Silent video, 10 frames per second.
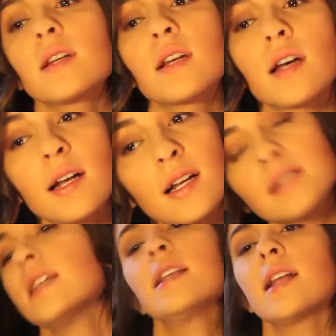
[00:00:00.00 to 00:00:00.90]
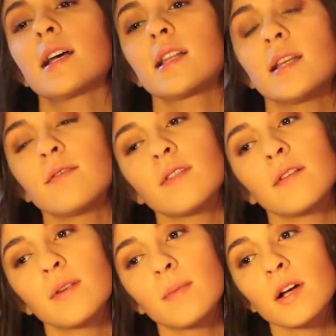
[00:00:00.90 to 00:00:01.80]
I'm gonna kind of take that clean
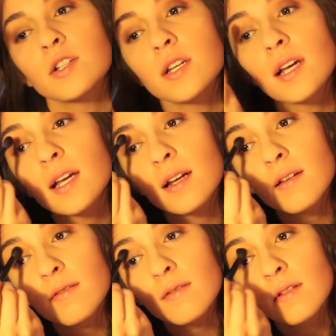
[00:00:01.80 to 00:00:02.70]
fluffy brush and kind of